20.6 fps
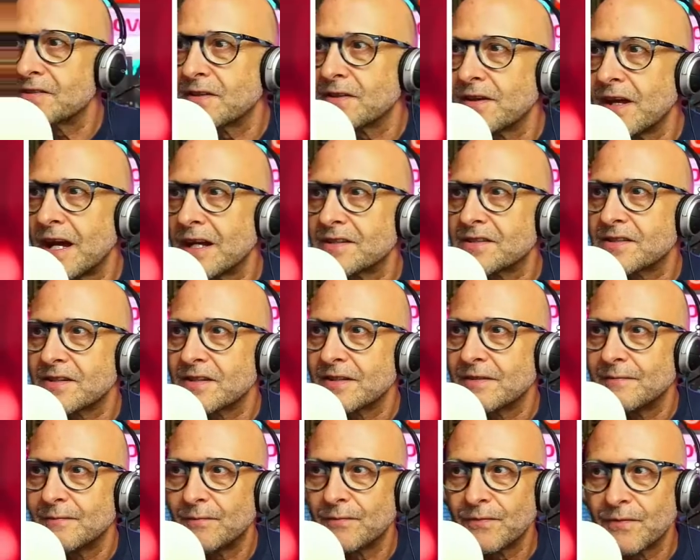that
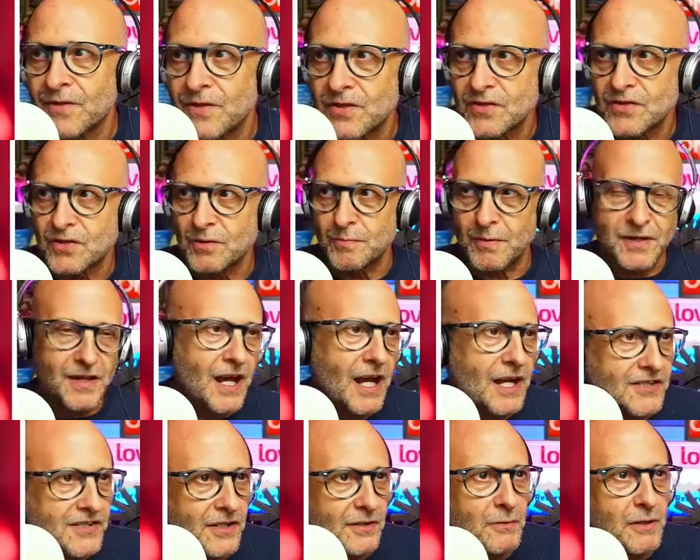should be there.
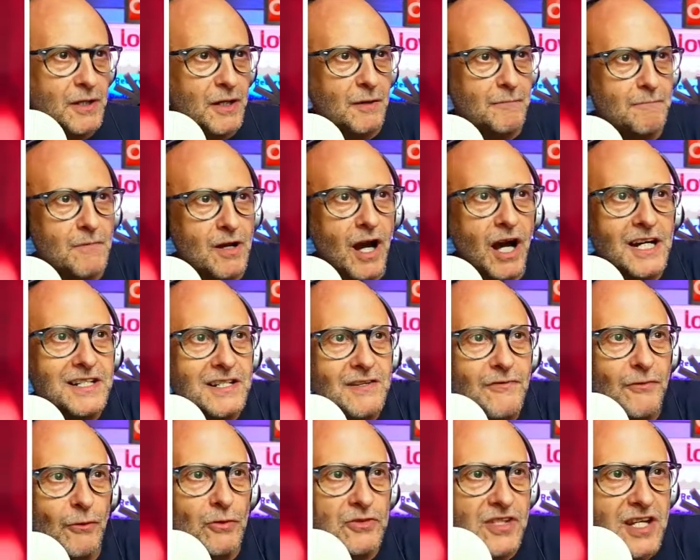So there we are.
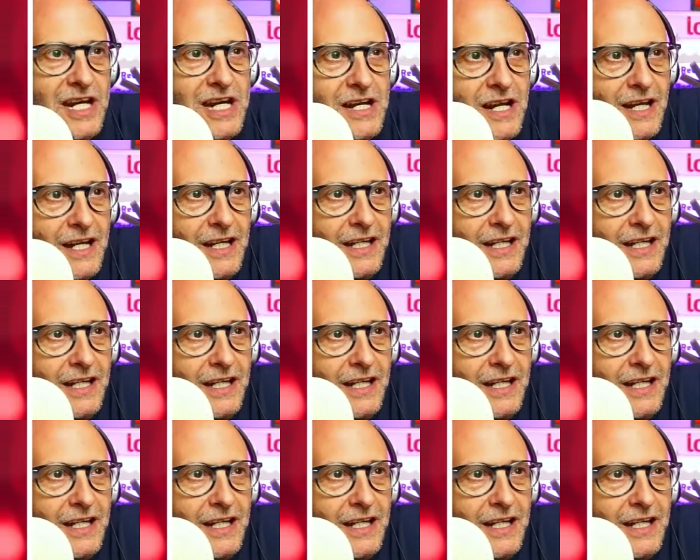ID14.